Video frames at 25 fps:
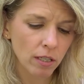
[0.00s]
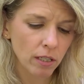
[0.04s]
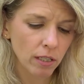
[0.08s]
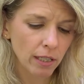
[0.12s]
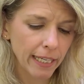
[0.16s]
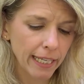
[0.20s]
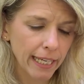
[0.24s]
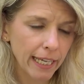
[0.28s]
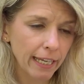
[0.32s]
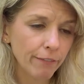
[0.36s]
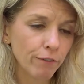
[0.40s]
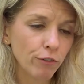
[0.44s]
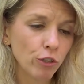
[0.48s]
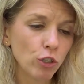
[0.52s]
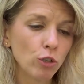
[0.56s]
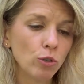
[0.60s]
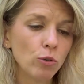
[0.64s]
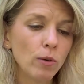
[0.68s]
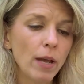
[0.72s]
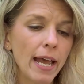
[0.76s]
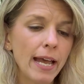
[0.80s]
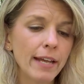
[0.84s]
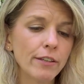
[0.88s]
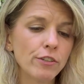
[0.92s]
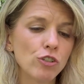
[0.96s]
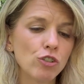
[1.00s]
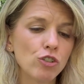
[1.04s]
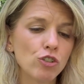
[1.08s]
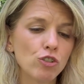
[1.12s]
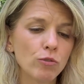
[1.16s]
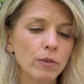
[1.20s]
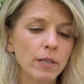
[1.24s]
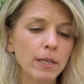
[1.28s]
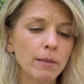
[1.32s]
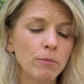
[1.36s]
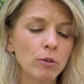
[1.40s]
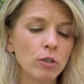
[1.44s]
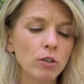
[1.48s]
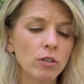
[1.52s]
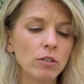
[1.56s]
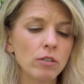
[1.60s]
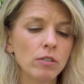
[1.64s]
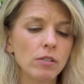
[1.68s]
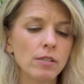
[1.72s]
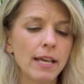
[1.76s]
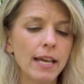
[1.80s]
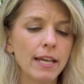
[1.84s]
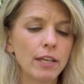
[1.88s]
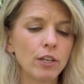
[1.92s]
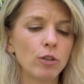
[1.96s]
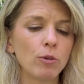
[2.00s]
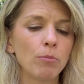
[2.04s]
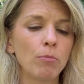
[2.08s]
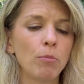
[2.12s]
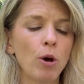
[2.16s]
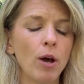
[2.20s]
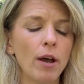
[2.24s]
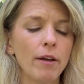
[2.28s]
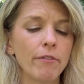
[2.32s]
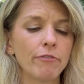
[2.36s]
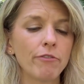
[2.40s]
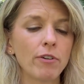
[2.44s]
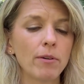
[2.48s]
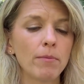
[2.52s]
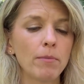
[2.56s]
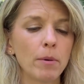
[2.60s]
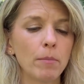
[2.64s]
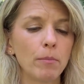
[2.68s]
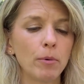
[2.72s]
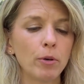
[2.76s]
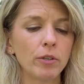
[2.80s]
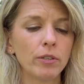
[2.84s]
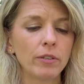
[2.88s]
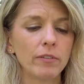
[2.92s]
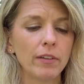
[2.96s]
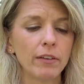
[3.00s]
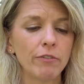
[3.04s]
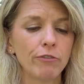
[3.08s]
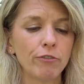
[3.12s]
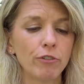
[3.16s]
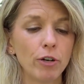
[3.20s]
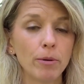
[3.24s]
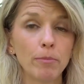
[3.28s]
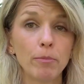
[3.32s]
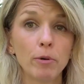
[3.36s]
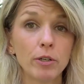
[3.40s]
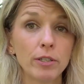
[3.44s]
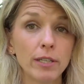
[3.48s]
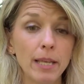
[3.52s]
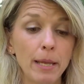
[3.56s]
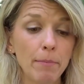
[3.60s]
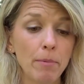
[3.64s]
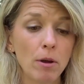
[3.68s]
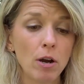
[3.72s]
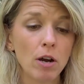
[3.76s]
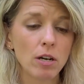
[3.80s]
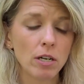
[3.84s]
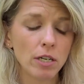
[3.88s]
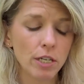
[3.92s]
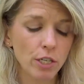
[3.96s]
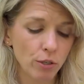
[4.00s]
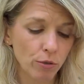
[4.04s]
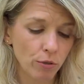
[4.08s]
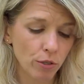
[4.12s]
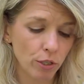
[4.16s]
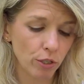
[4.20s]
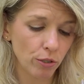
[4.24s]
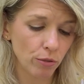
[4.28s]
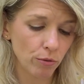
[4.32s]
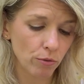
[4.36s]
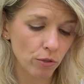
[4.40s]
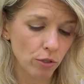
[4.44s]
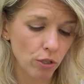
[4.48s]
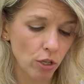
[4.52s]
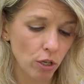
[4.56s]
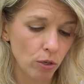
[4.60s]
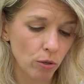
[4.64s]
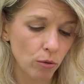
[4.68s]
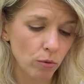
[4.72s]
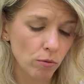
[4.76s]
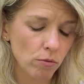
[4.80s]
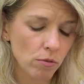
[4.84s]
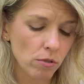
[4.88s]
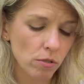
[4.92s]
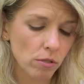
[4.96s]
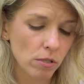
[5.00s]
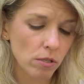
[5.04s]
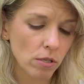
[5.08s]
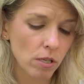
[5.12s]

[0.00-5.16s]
Like if you had streamers that you bought from a birthday party, you could use those.